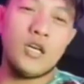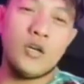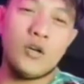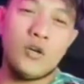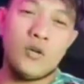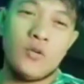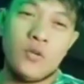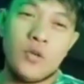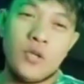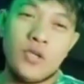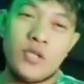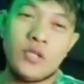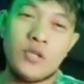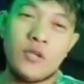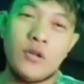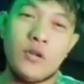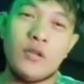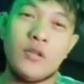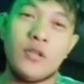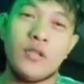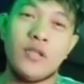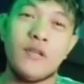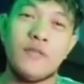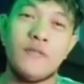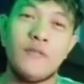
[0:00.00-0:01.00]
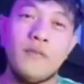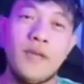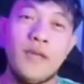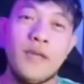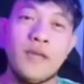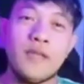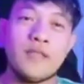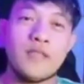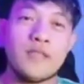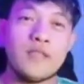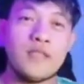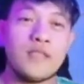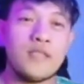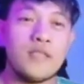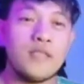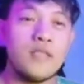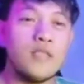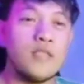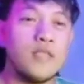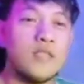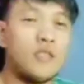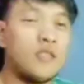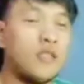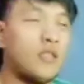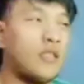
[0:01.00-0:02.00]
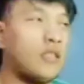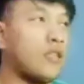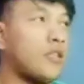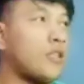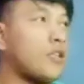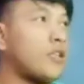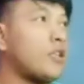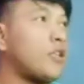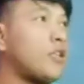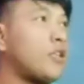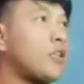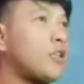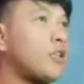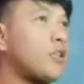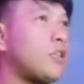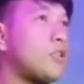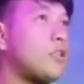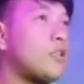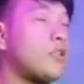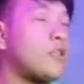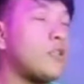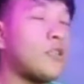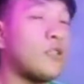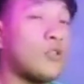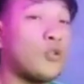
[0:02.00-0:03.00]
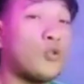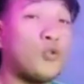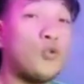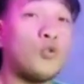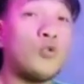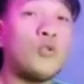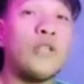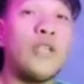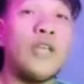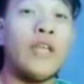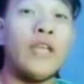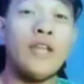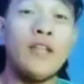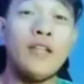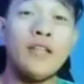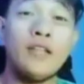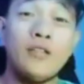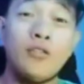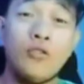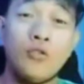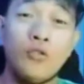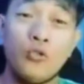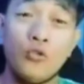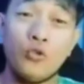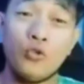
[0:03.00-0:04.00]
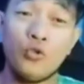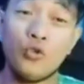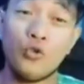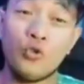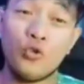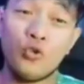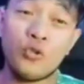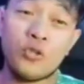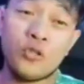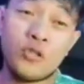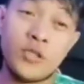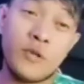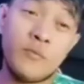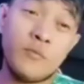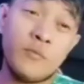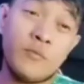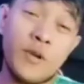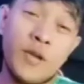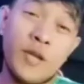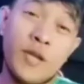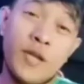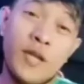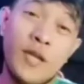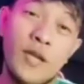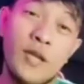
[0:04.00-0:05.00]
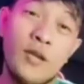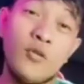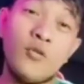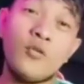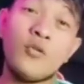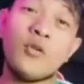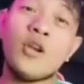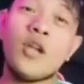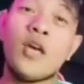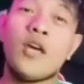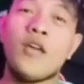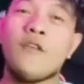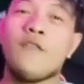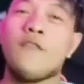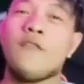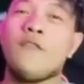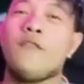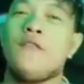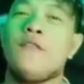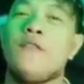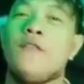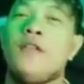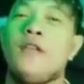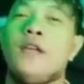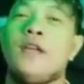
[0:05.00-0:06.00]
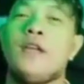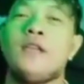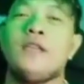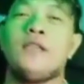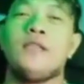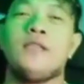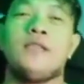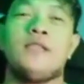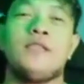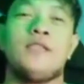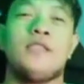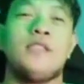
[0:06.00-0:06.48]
Wish you all the best, good health, og syempre long life. Yan.